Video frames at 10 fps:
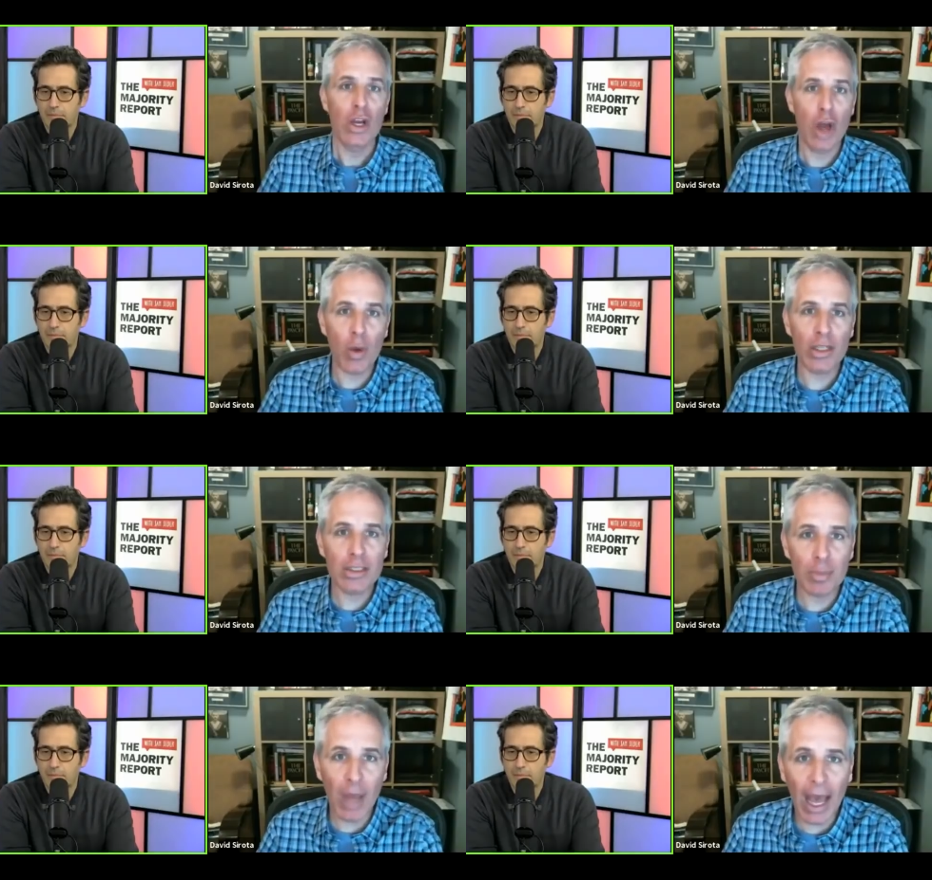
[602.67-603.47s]
Speaker 1: going
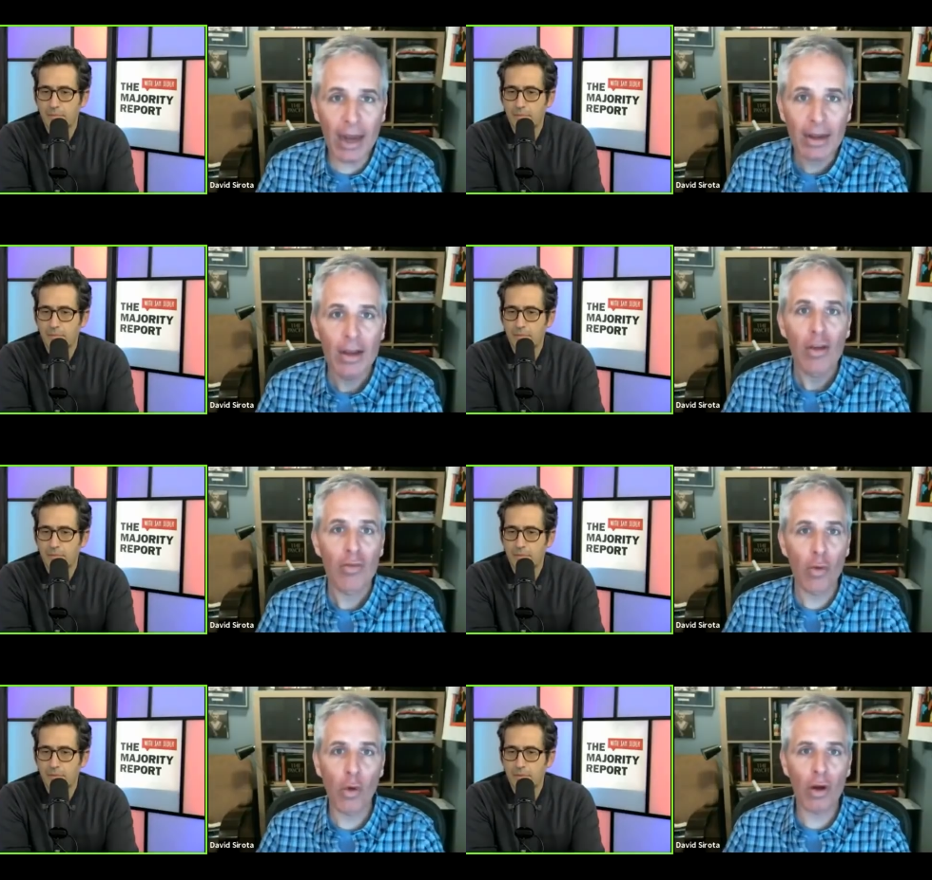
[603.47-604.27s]
to bat
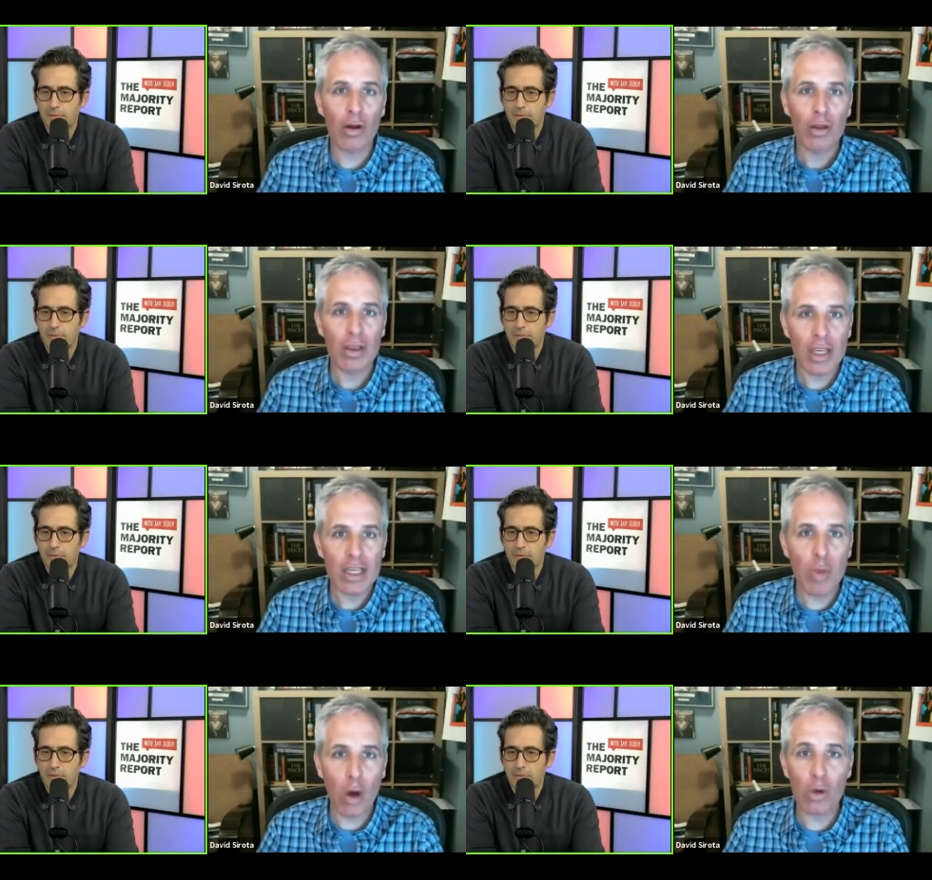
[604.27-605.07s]
for
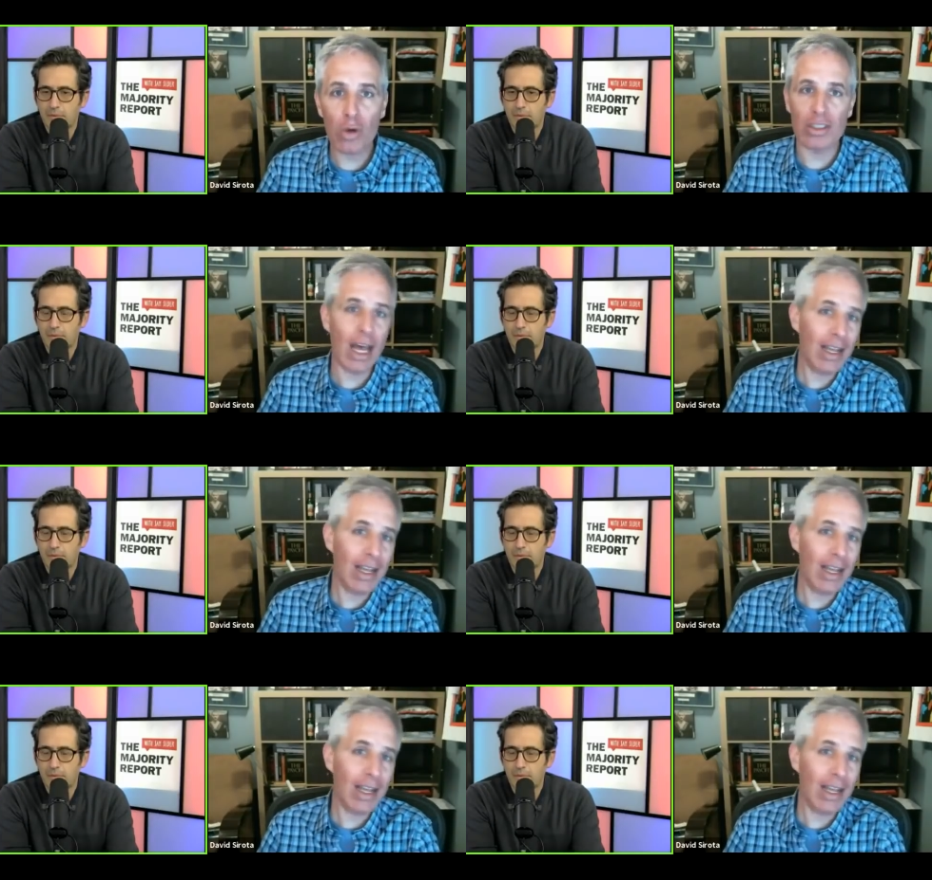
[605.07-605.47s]
these moguls.